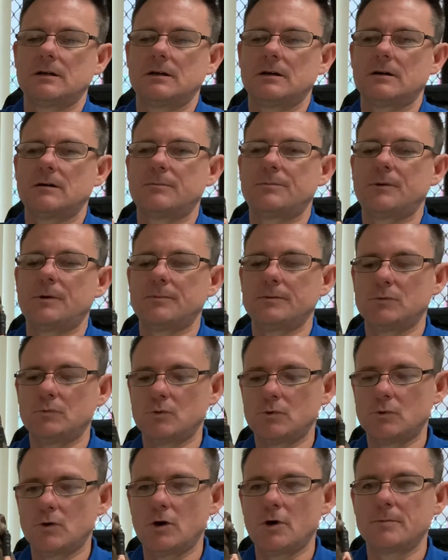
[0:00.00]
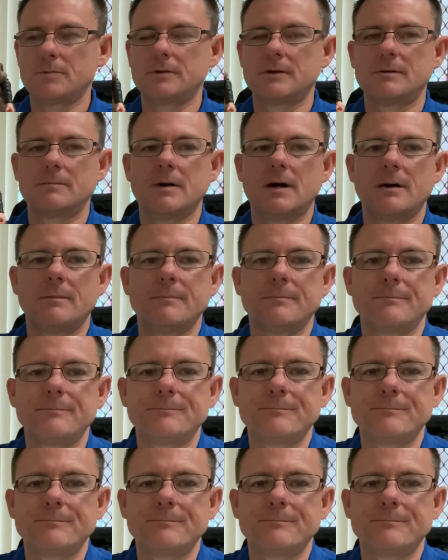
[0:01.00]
I probably will open him up.